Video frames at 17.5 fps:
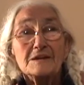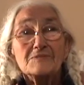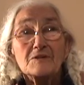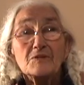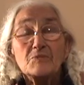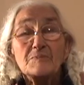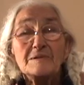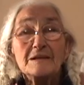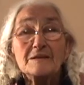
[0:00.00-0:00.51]
If
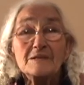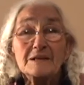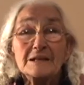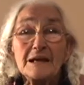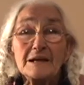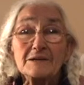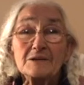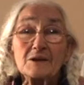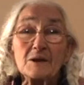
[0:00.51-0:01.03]
you've been in the
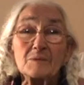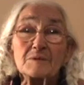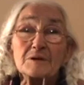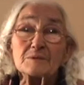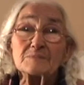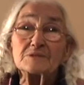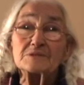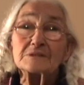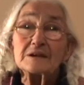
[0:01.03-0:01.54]
Land
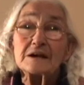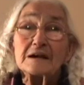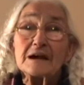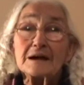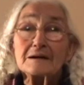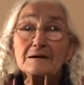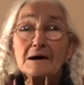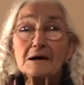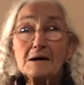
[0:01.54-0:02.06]
Army, I'm
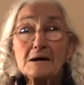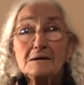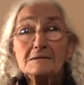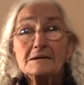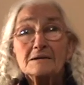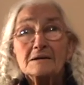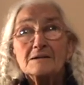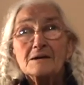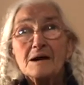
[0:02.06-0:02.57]

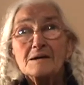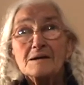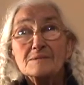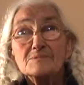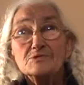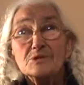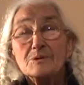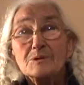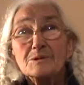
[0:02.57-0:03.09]

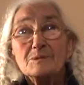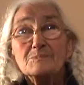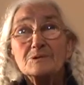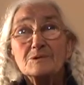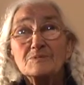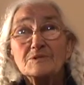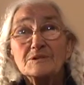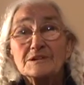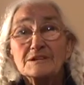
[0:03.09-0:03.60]
sure you
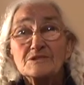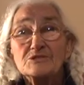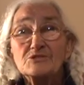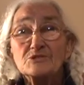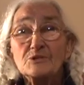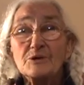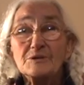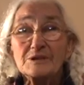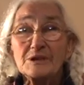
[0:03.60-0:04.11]
would have
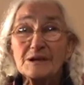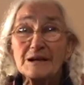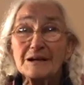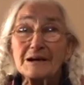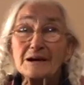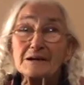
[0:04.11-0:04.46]
enjoyed it.